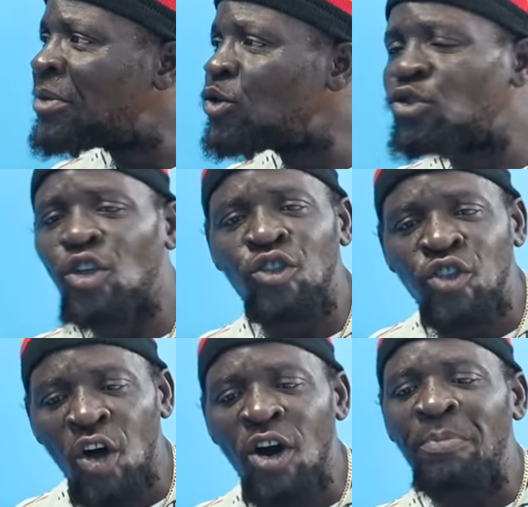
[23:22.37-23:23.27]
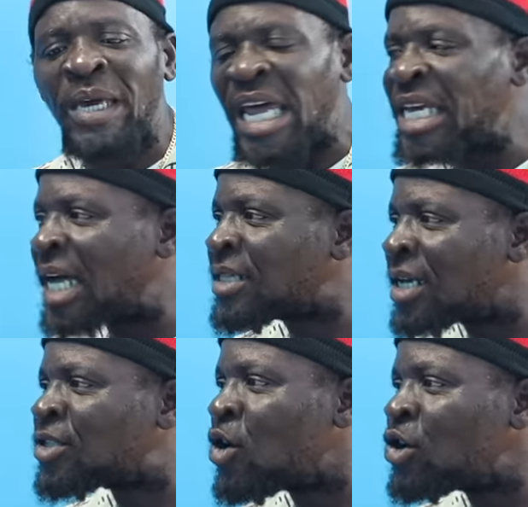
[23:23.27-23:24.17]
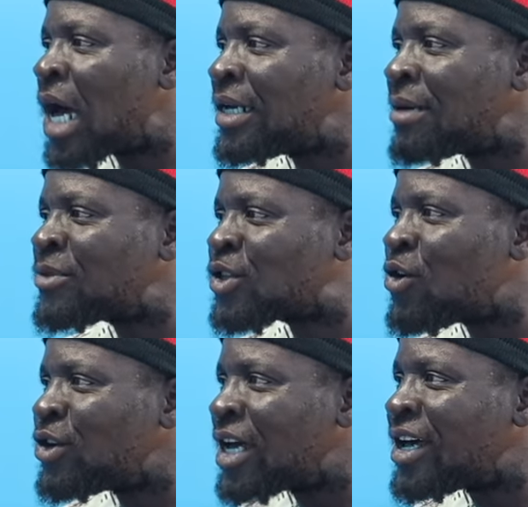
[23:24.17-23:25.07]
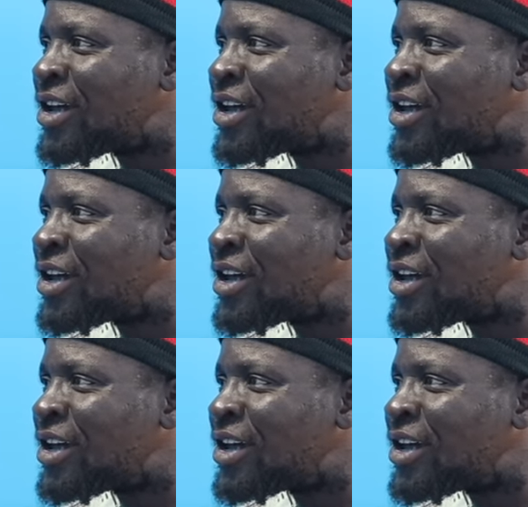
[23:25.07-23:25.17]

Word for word: me used to done up Kenyatta sound and them oh, sound.